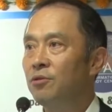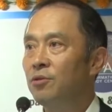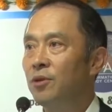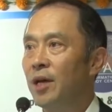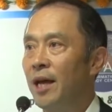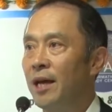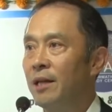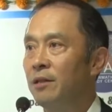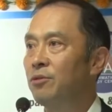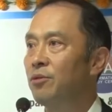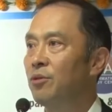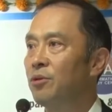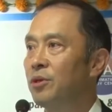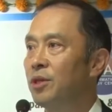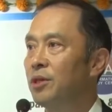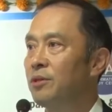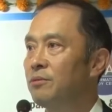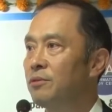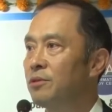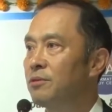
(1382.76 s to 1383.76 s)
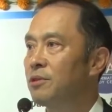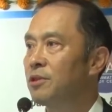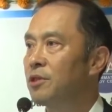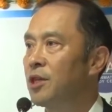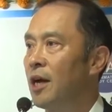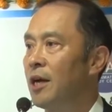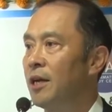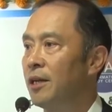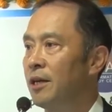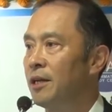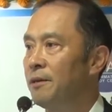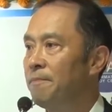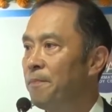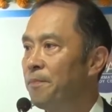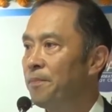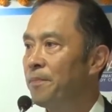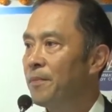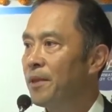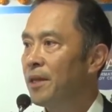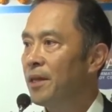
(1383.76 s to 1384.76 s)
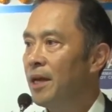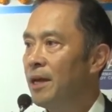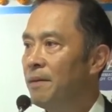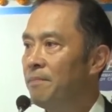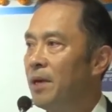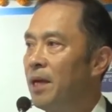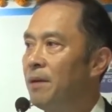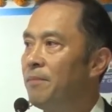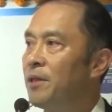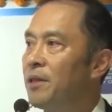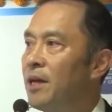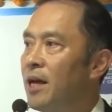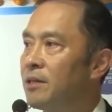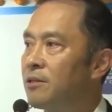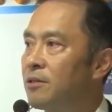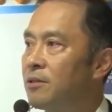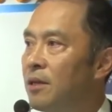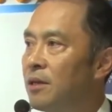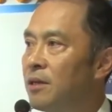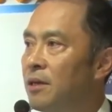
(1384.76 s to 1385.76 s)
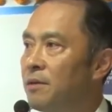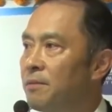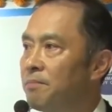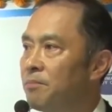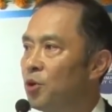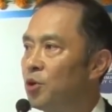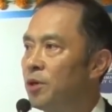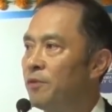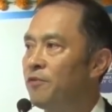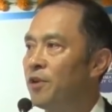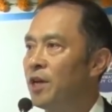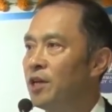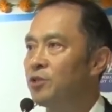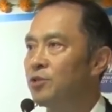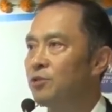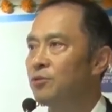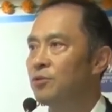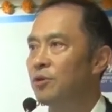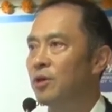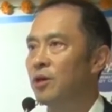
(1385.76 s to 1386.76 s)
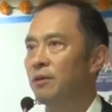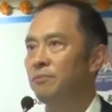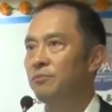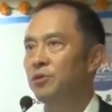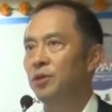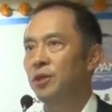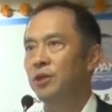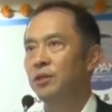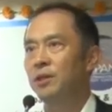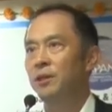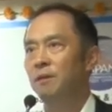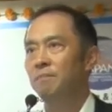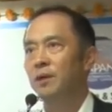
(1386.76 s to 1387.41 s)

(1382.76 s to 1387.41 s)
to enter China, and maybe that's the motivation to come to India